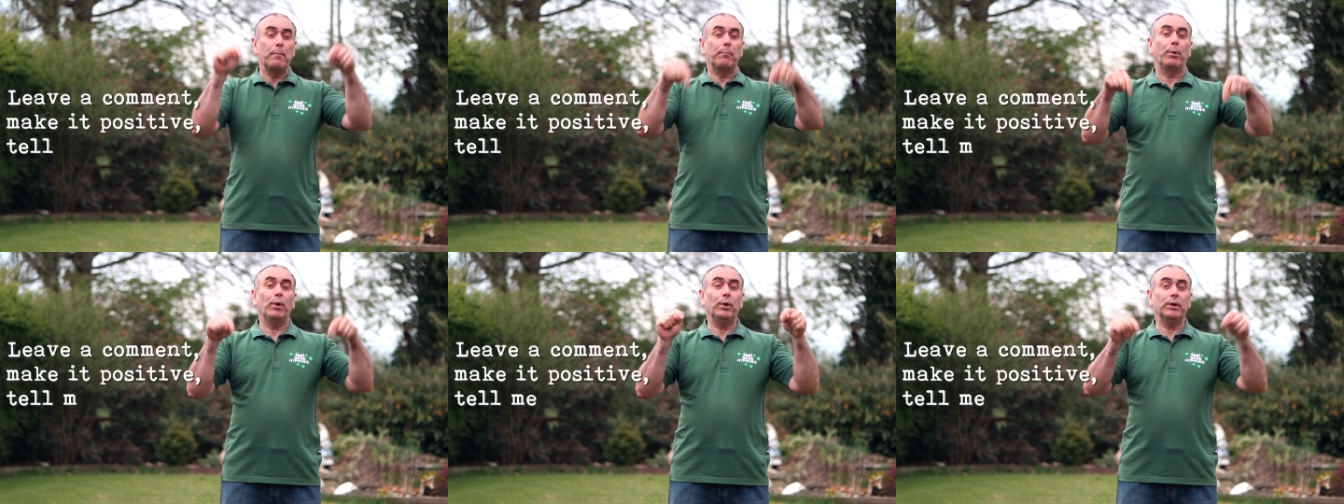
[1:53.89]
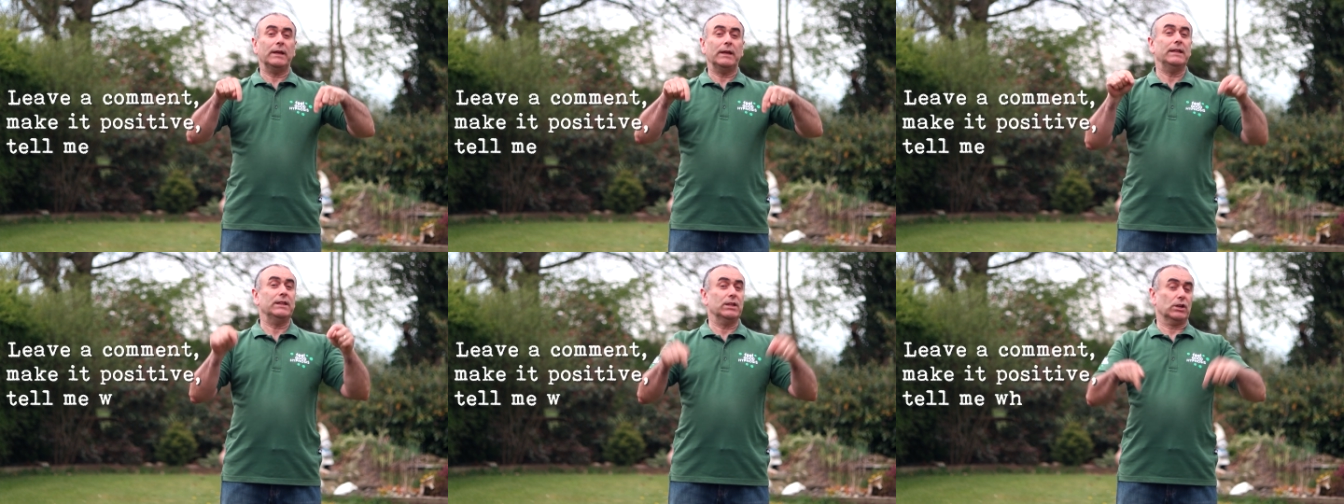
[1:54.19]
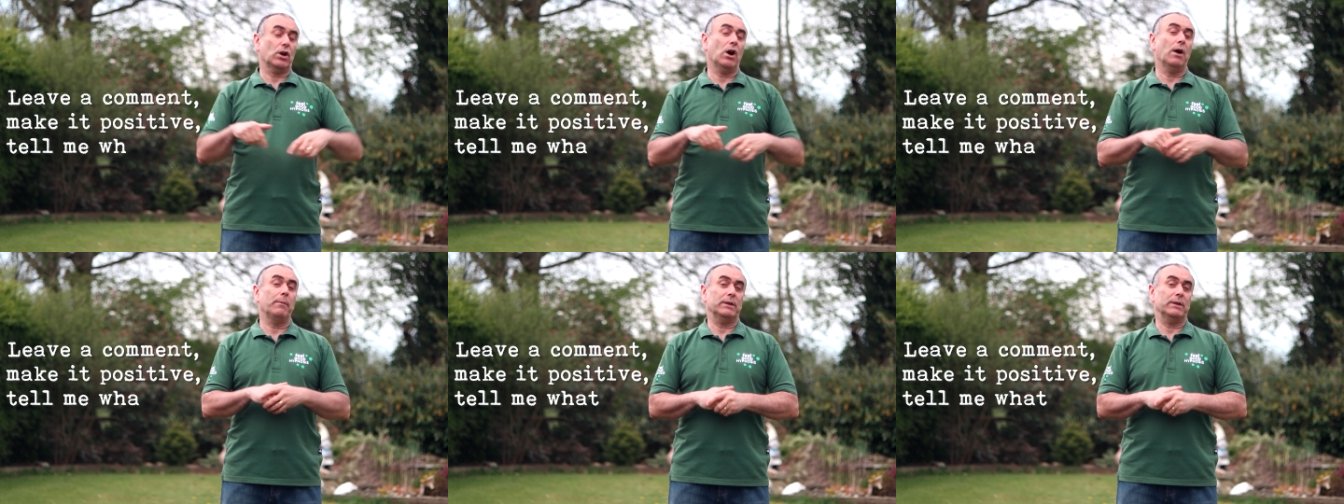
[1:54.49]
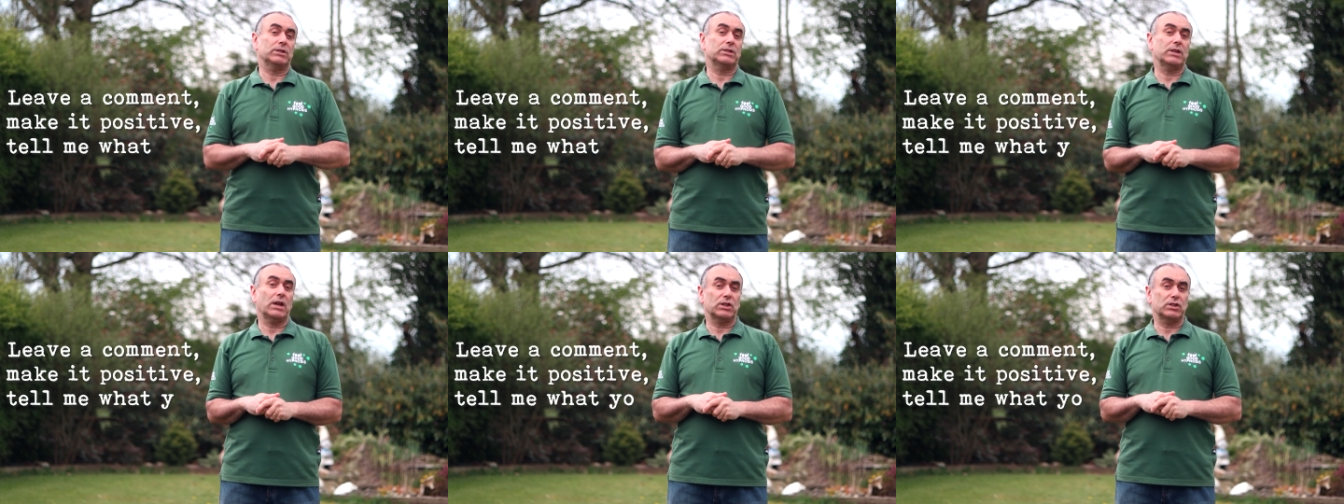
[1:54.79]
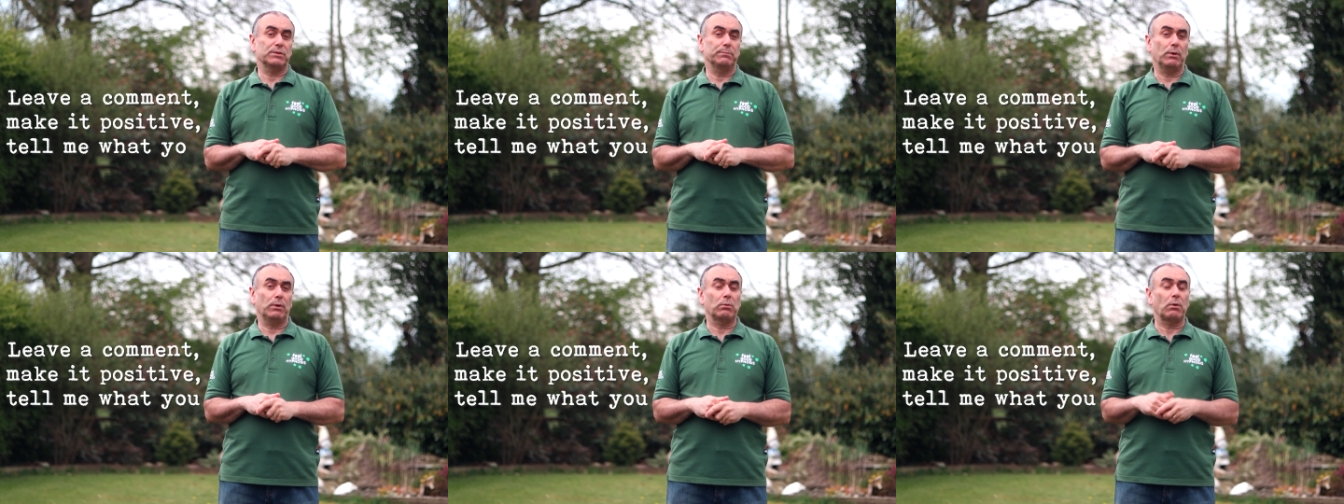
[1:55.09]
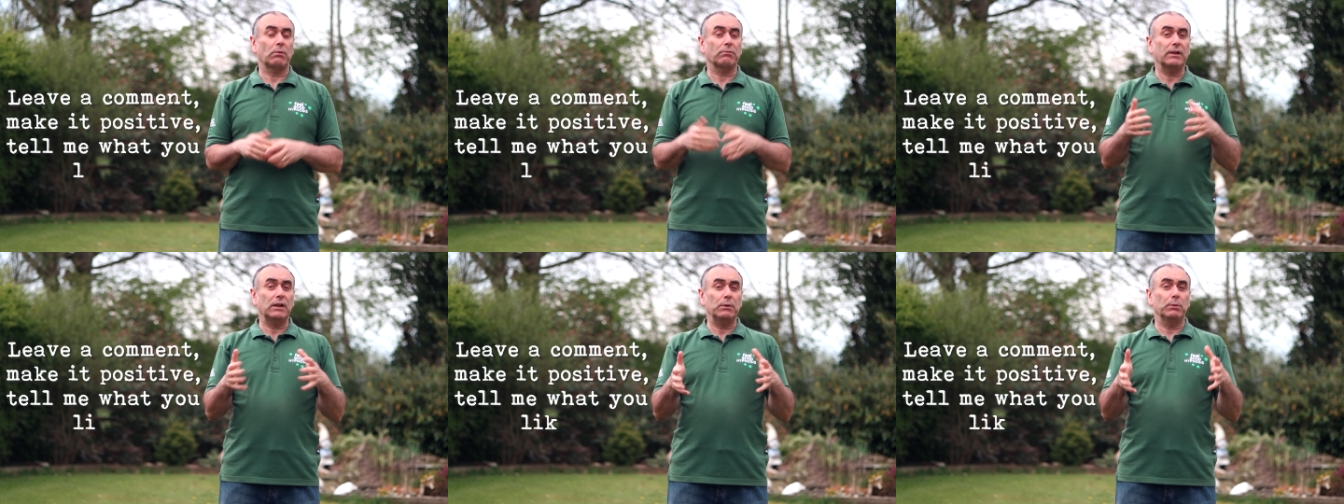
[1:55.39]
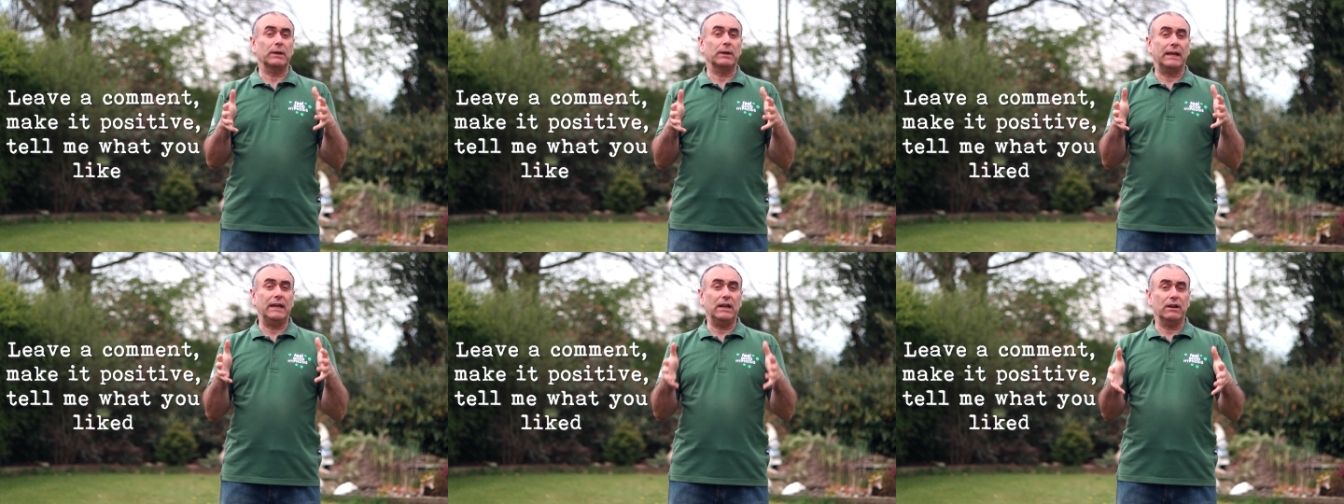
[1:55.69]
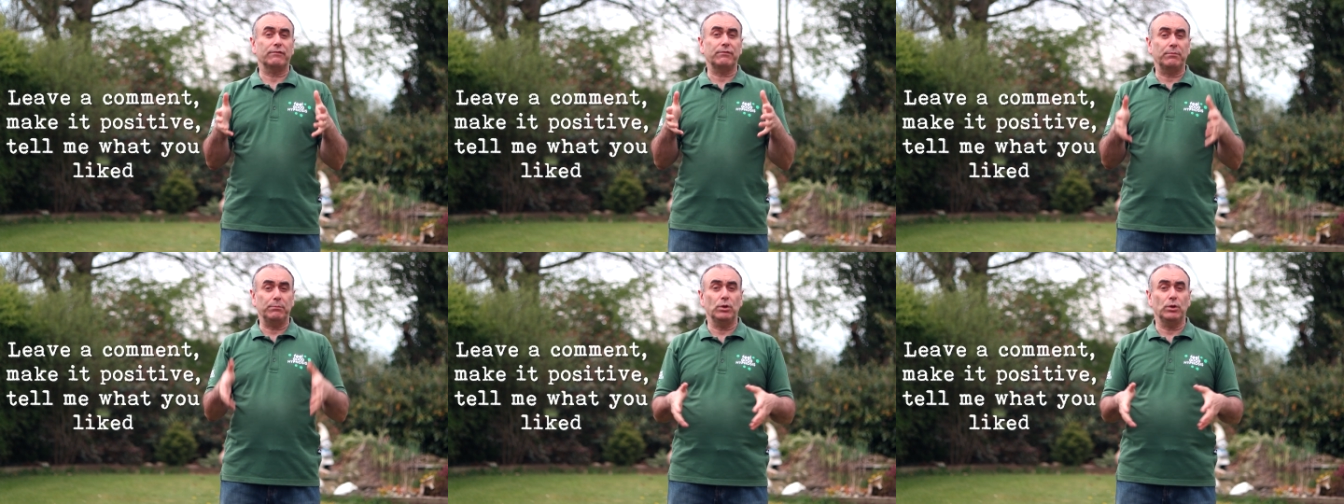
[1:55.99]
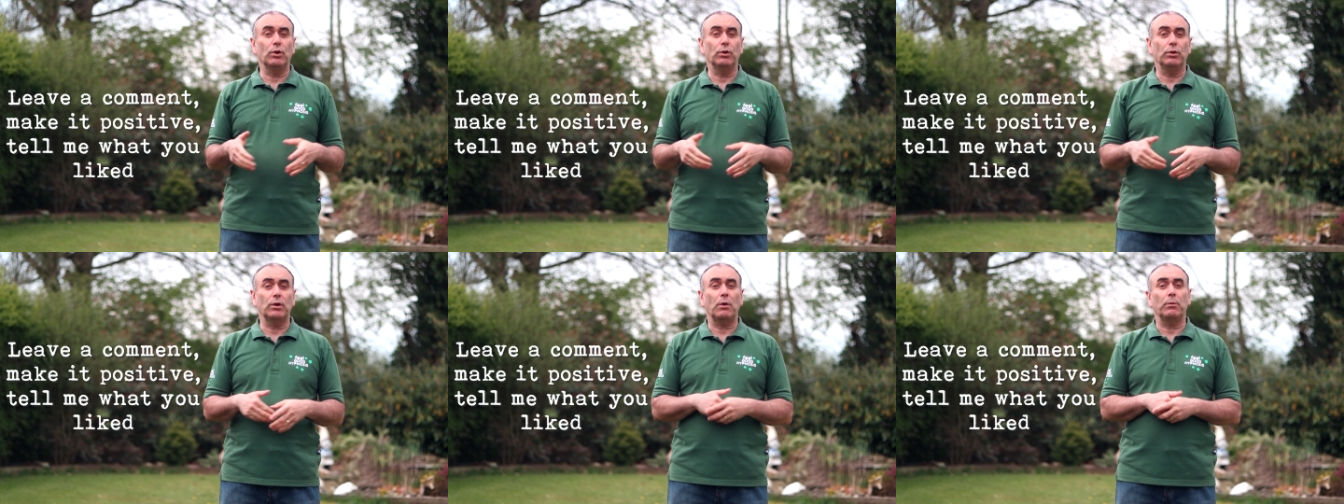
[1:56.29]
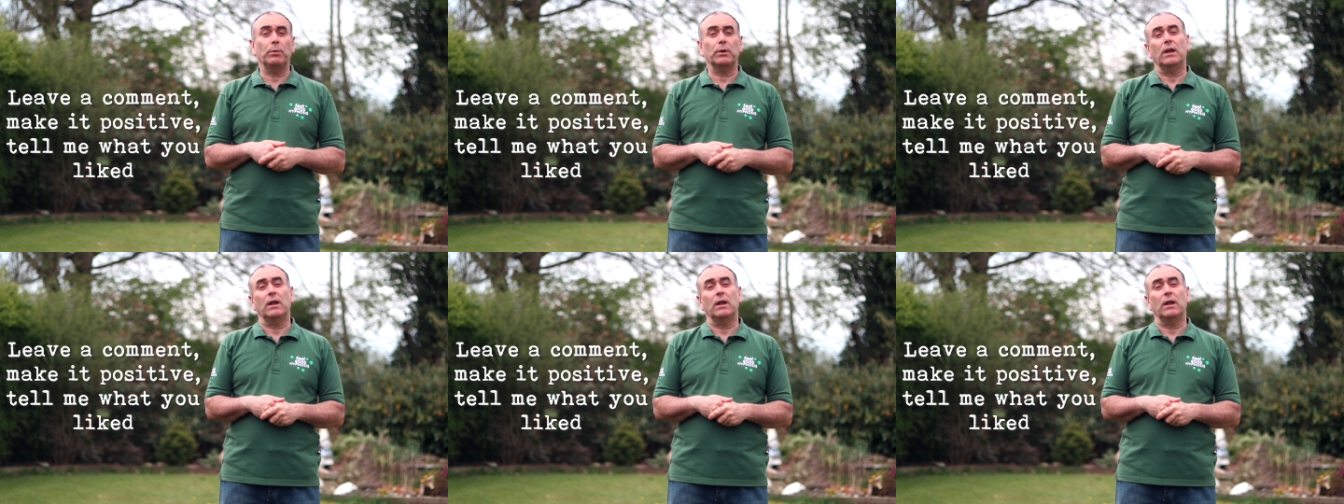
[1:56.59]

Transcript: put it in the comment section below. I really want to hear from you.